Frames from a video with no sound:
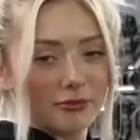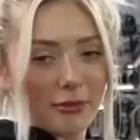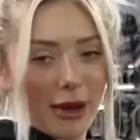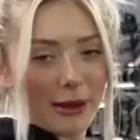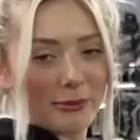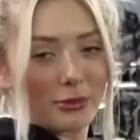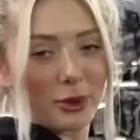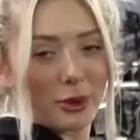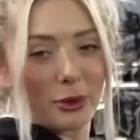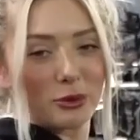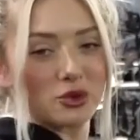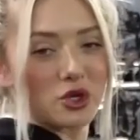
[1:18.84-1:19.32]
my
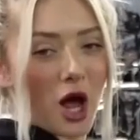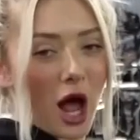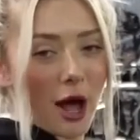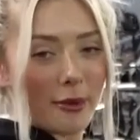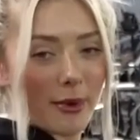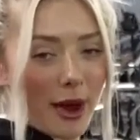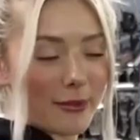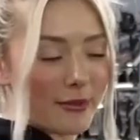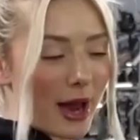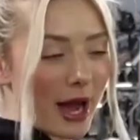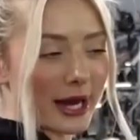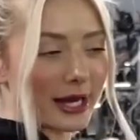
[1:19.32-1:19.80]
boob job.
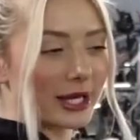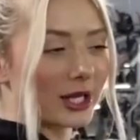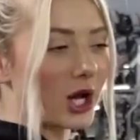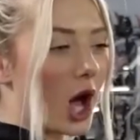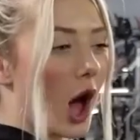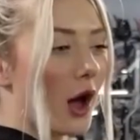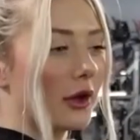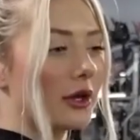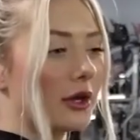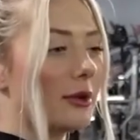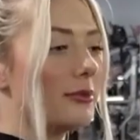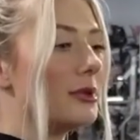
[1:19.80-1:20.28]
I'm not gonna
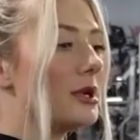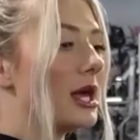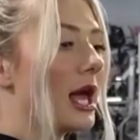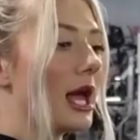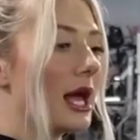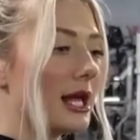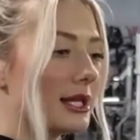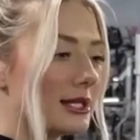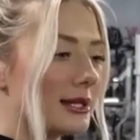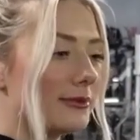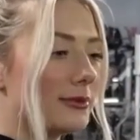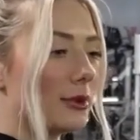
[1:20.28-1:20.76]
call it a
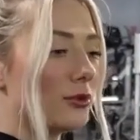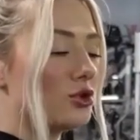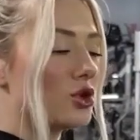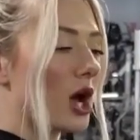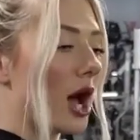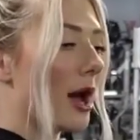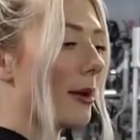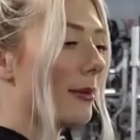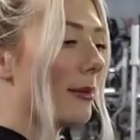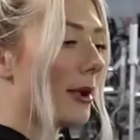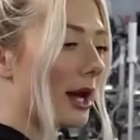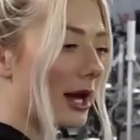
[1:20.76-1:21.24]
VA, it's a boob
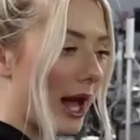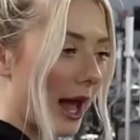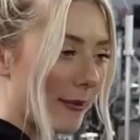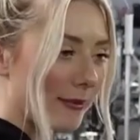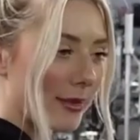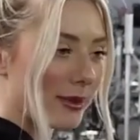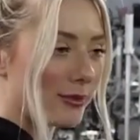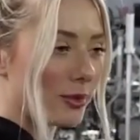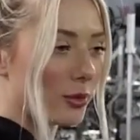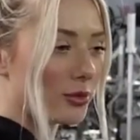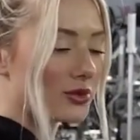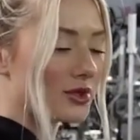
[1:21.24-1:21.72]
job. I got
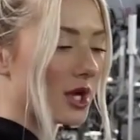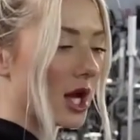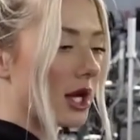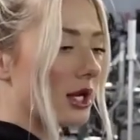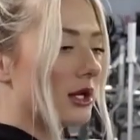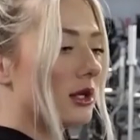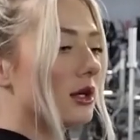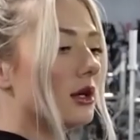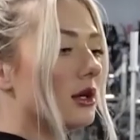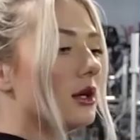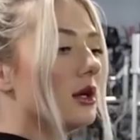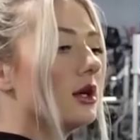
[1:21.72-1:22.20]
my boobs
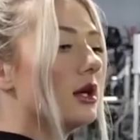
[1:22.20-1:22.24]
done.